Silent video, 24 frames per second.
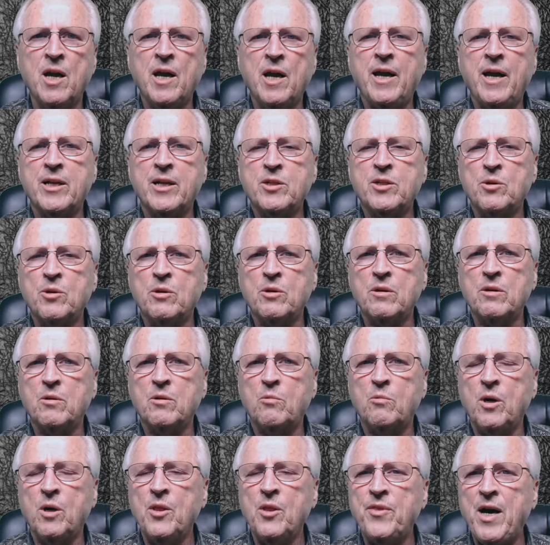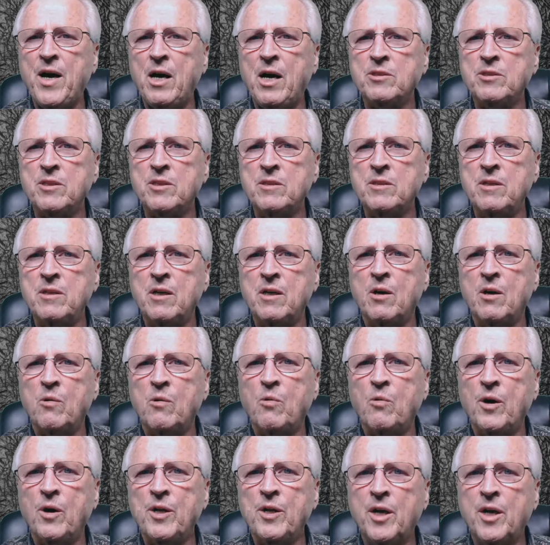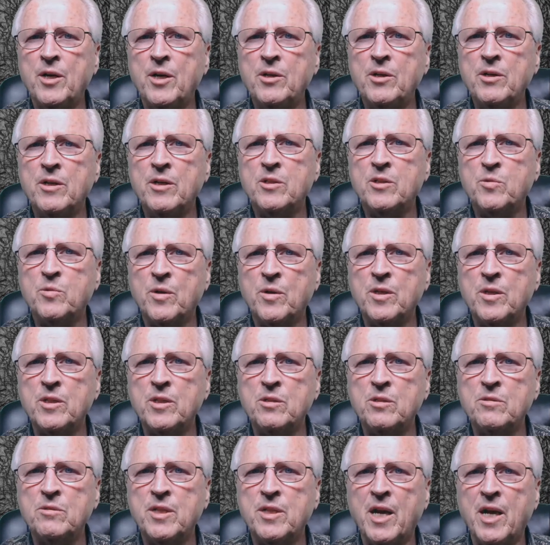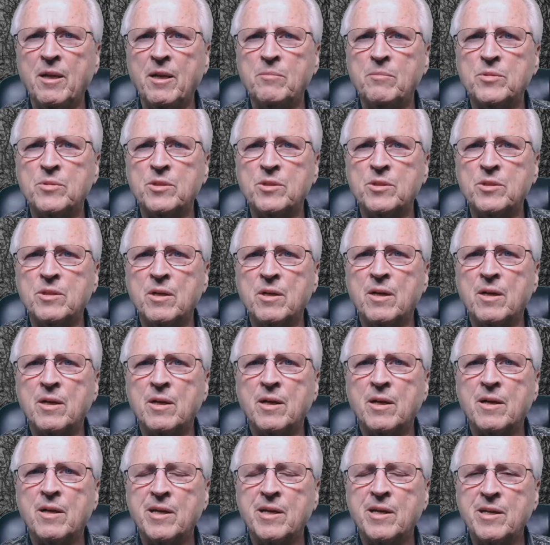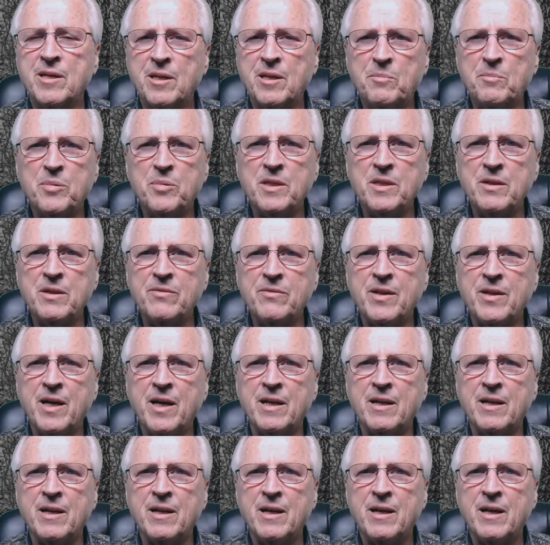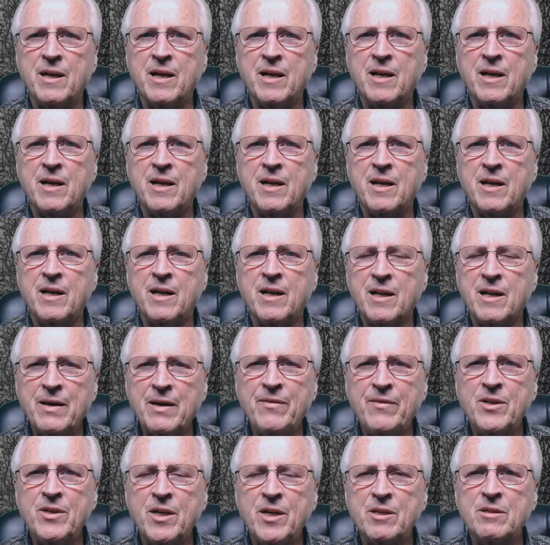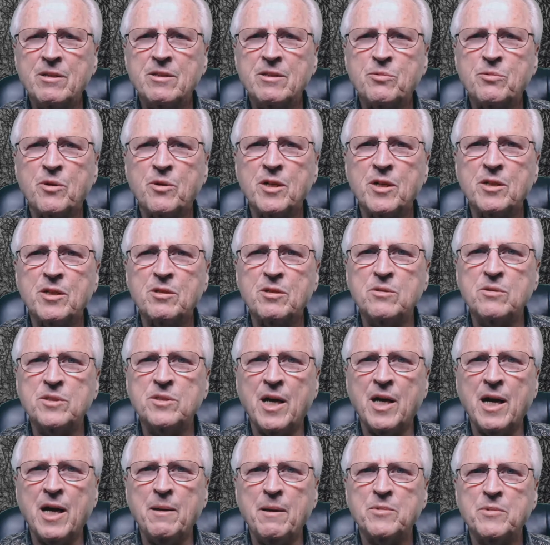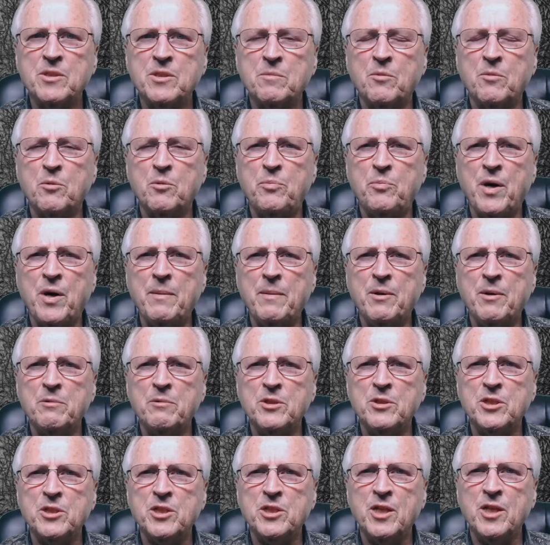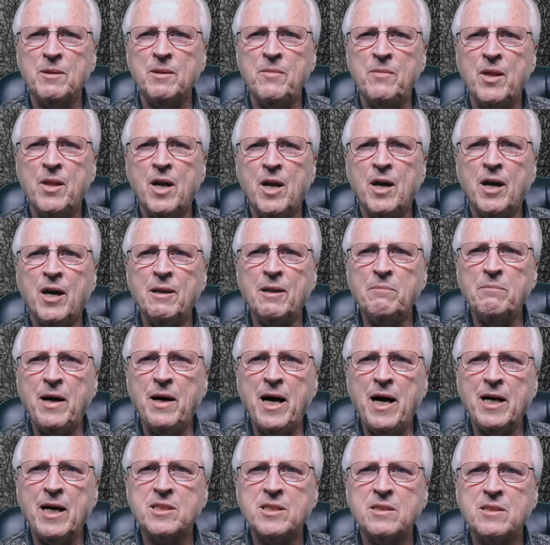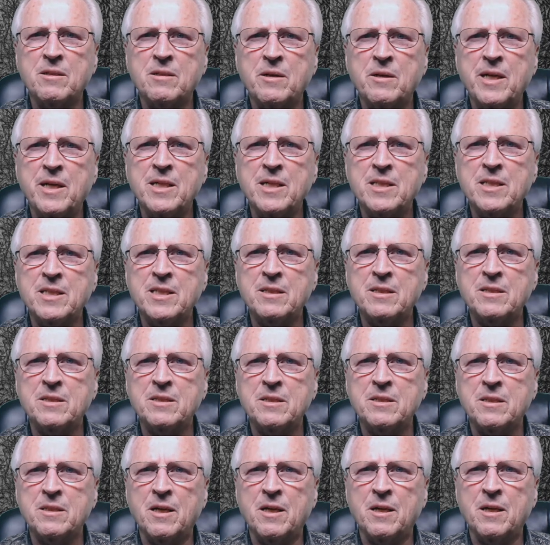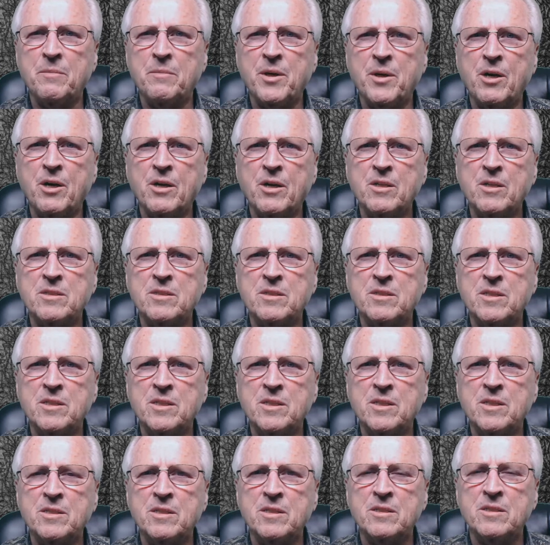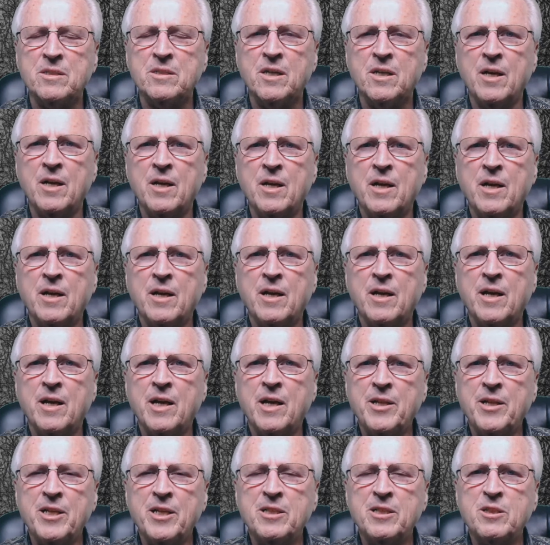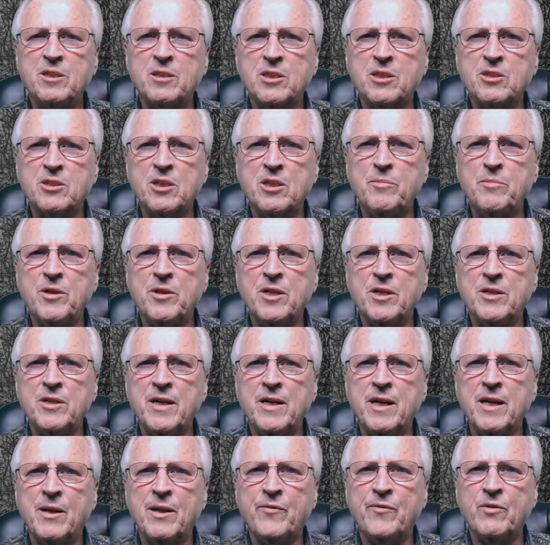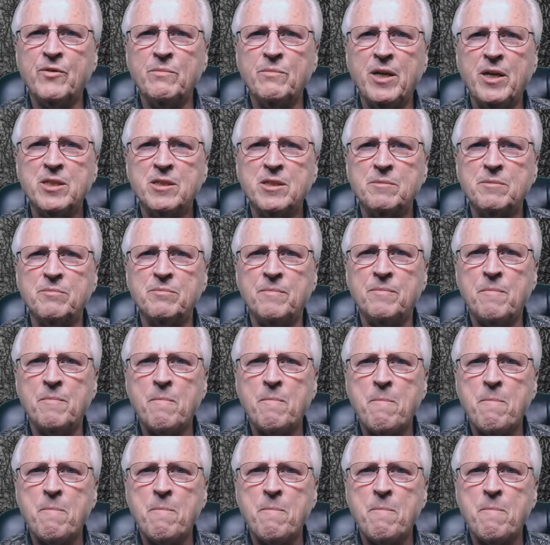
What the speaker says: a total of 1,122 times. Can you believe that? 1,122 times the Obama regime unmasked innocent American citizens and then distributed that information.